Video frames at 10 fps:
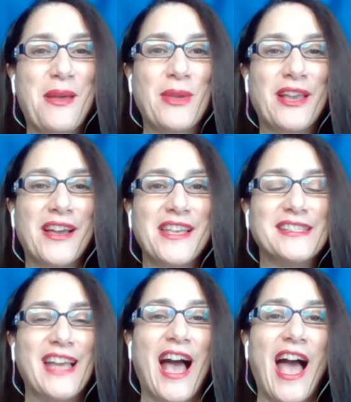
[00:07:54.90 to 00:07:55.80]

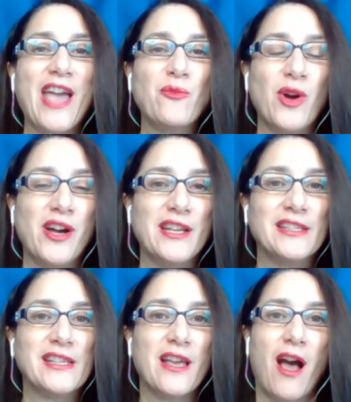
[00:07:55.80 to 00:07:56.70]
because I
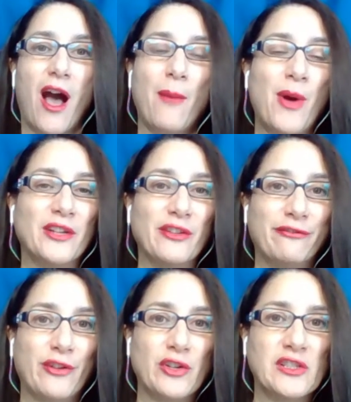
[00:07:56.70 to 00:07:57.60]
was among the
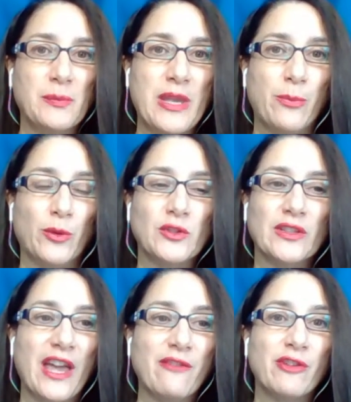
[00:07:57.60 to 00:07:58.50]
first people to
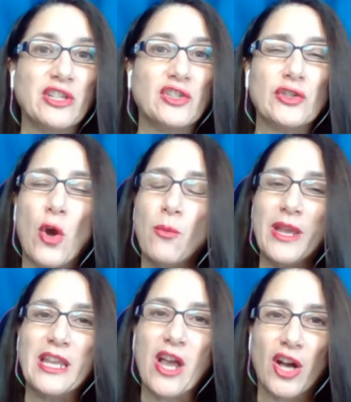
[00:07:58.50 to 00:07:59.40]
leverage so
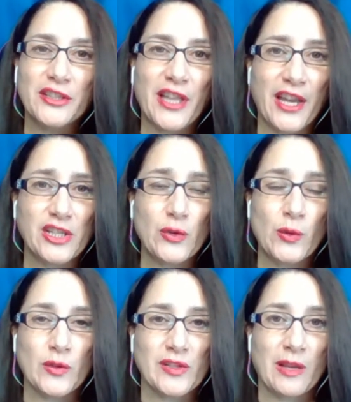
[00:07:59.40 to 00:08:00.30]
many online
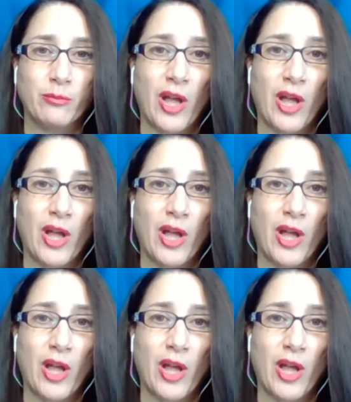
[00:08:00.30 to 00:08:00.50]
tools like